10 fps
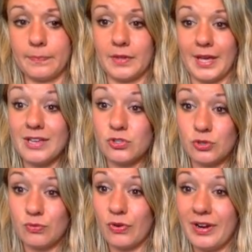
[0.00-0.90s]
Okay,
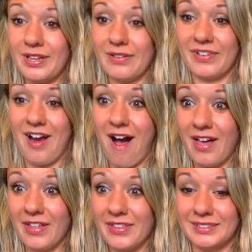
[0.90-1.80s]
2 more and then we are
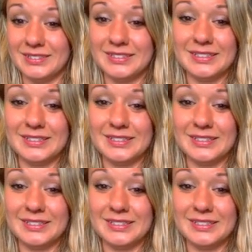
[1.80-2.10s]
all done.